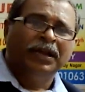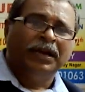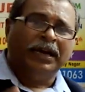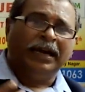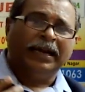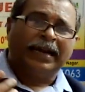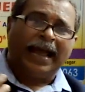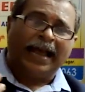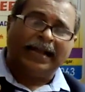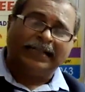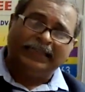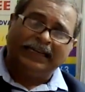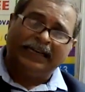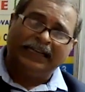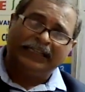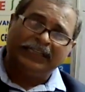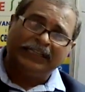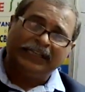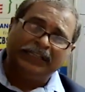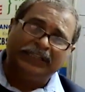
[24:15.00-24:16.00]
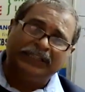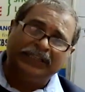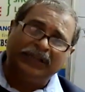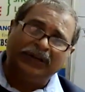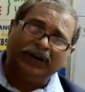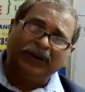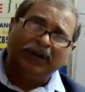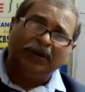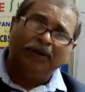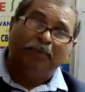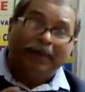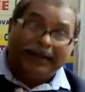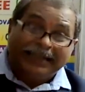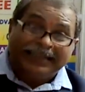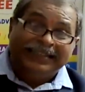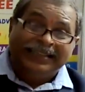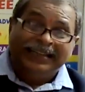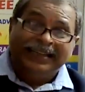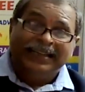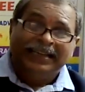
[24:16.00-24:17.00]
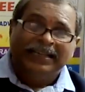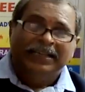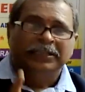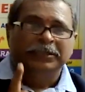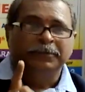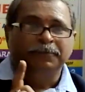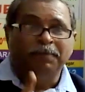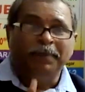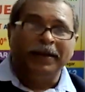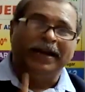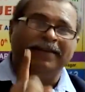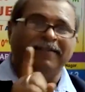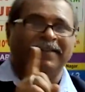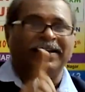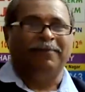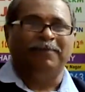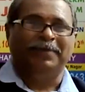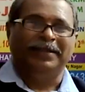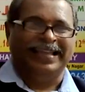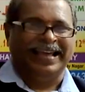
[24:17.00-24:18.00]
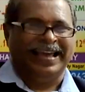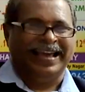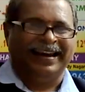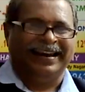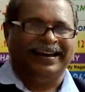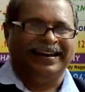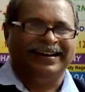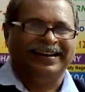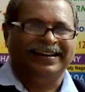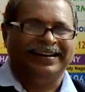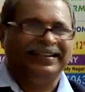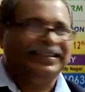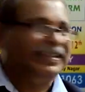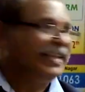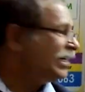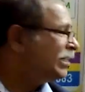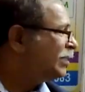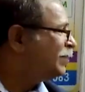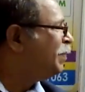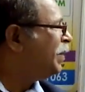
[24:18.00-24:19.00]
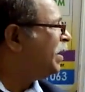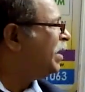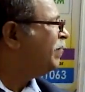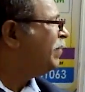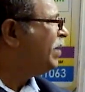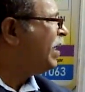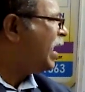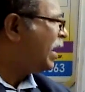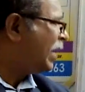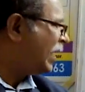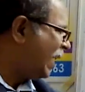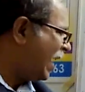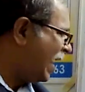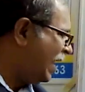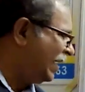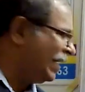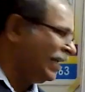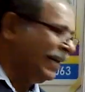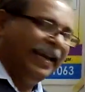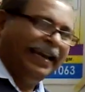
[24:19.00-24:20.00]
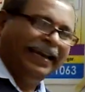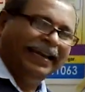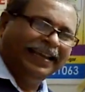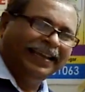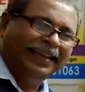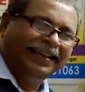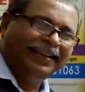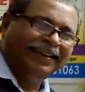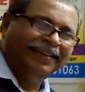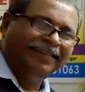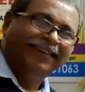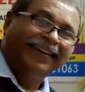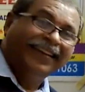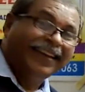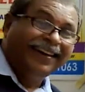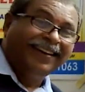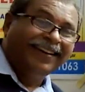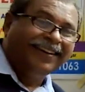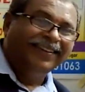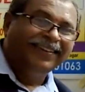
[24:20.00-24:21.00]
net acceleration is zero, but speed will be there. That speed we are calculating, okay?